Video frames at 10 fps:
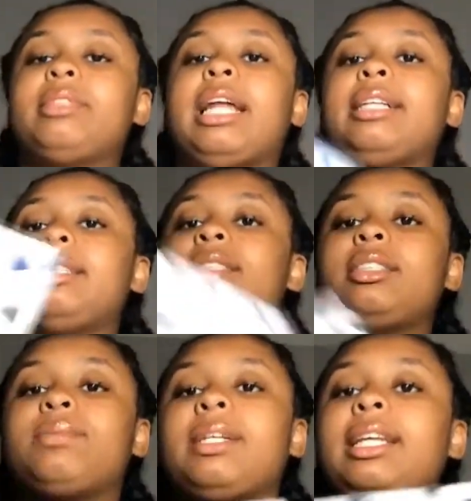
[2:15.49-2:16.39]
Like this
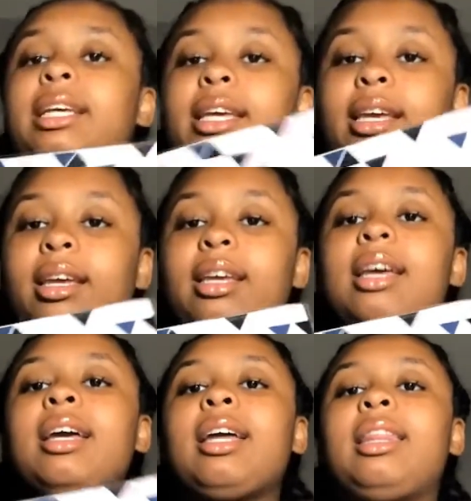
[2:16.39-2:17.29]
is really key.
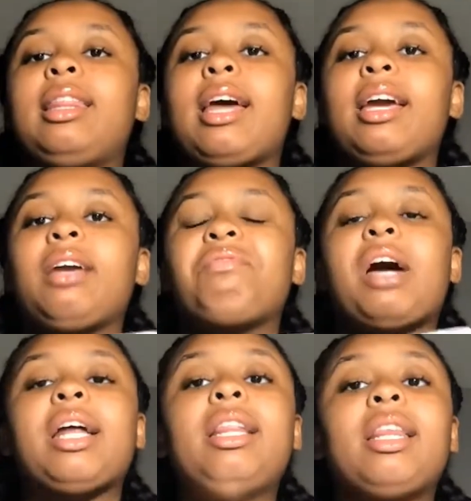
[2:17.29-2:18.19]
Like if
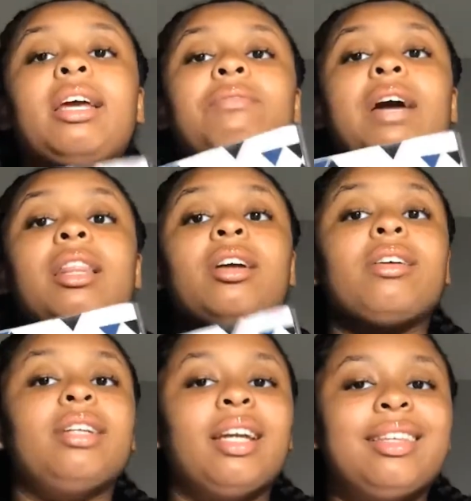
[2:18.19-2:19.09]
I
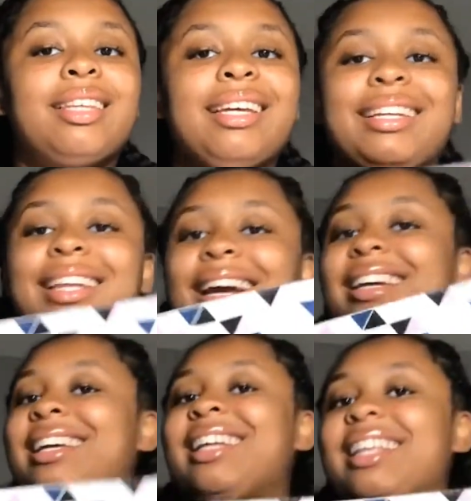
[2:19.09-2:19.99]
learn nothing,
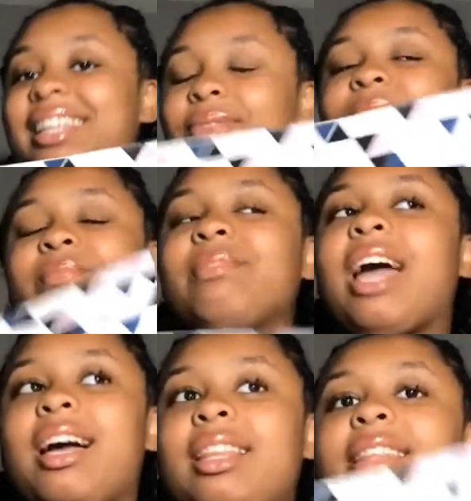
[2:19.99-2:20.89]
like
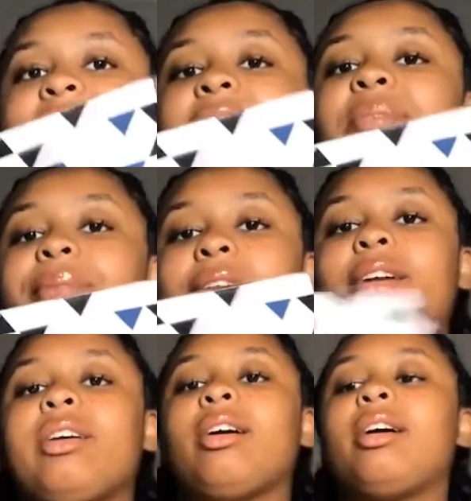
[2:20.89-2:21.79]
get a
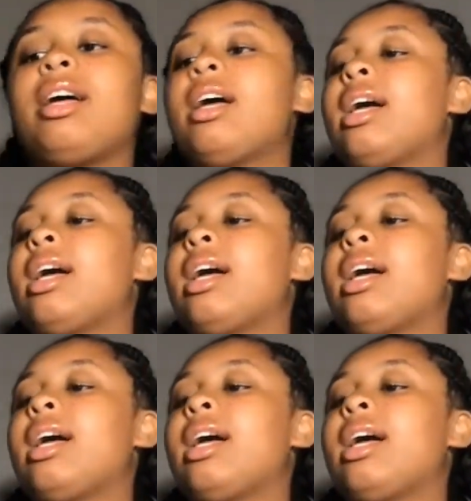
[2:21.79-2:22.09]
planner, y'all.